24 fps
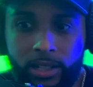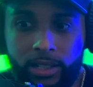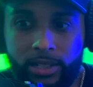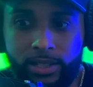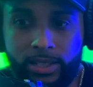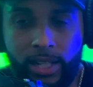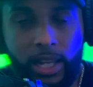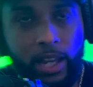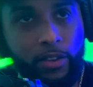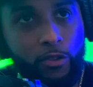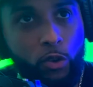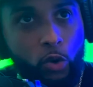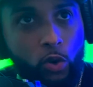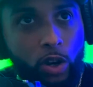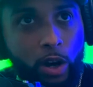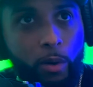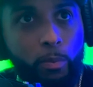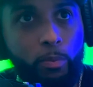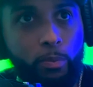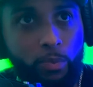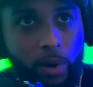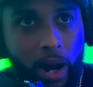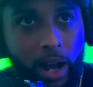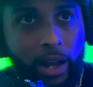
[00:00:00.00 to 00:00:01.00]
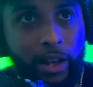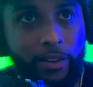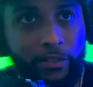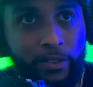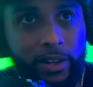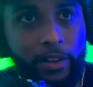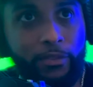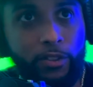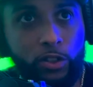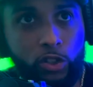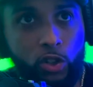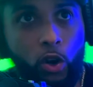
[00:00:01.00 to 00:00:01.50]
seeing if you could even
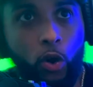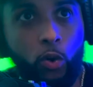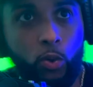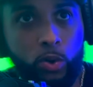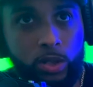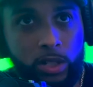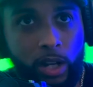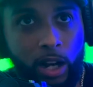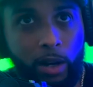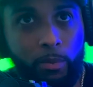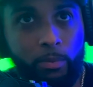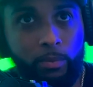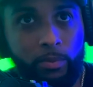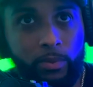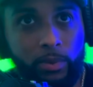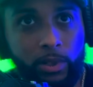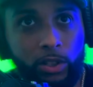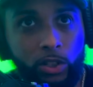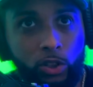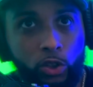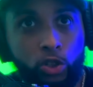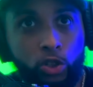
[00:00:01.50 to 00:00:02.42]
if it goes up, you